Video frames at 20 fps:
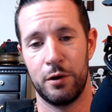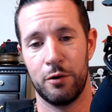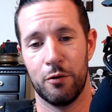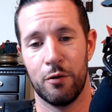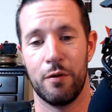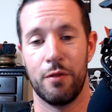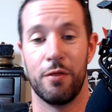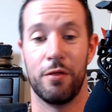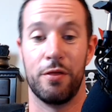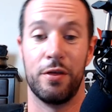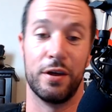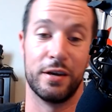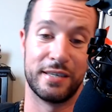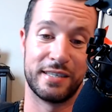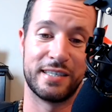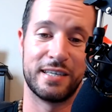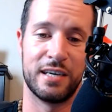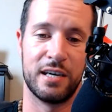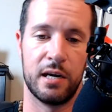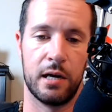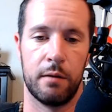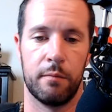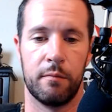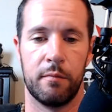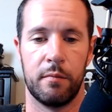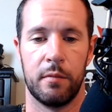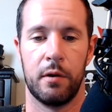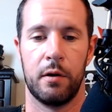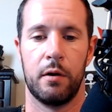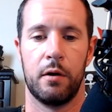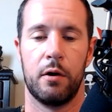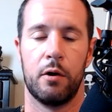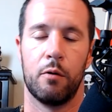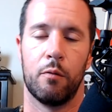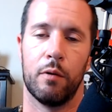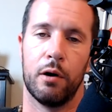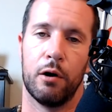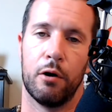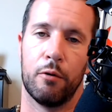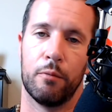be on this team.
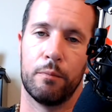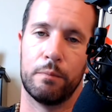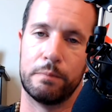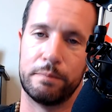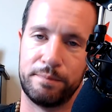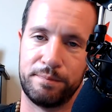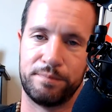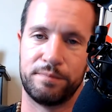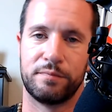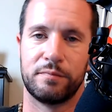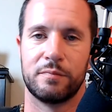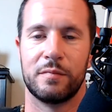Well,